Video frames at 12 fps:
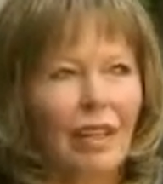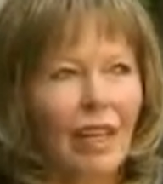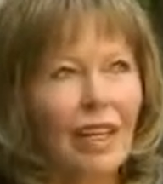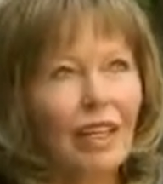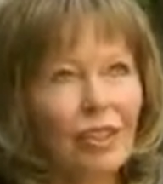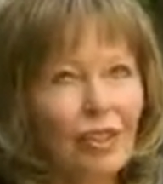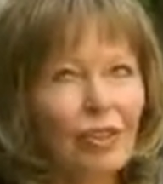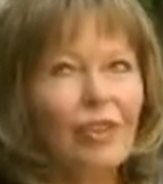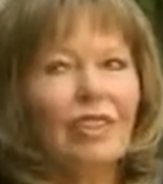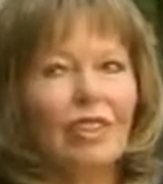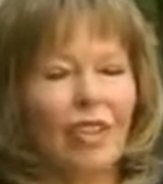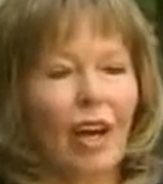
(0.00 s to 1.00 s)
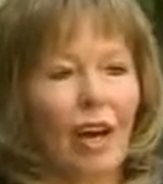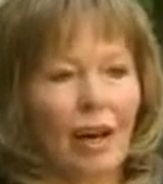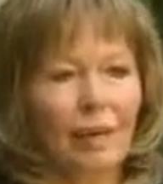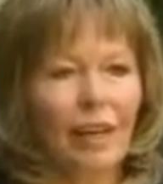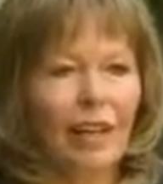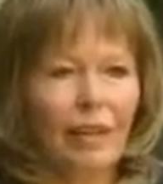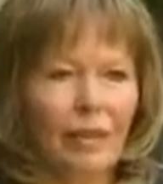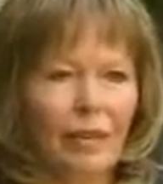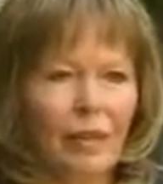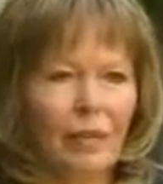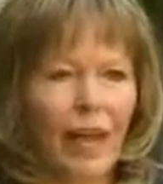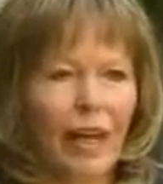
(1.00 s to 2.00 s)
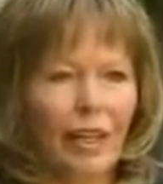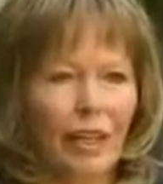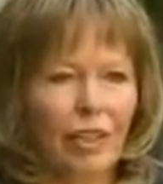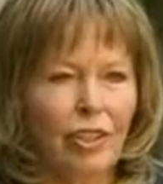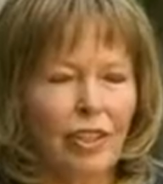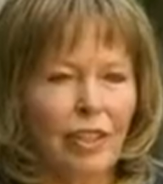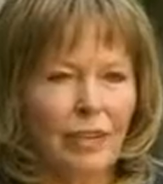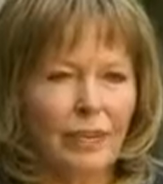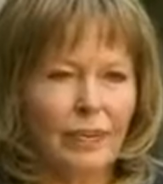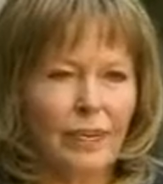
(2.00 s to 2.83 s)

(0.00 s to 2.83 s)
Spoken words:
They didn't do the job like the Pioneer did.